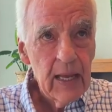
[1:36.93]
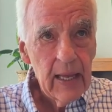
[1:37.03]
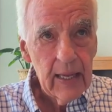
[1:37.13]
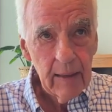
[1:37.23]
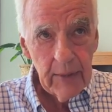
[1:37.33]

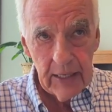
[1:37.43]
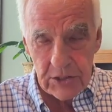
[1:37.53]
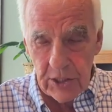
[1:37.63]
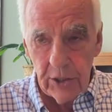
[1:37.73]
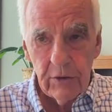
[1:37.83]
and I'm
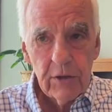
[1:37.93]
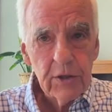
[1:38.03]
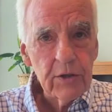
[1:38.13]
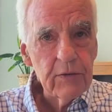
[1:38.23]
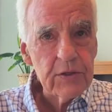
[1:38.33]
asking you to
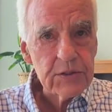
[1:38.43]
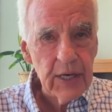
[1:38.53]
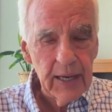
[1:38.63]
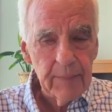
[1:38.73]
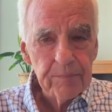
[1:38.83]
do the
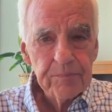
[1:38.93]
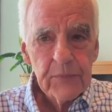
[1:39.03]
same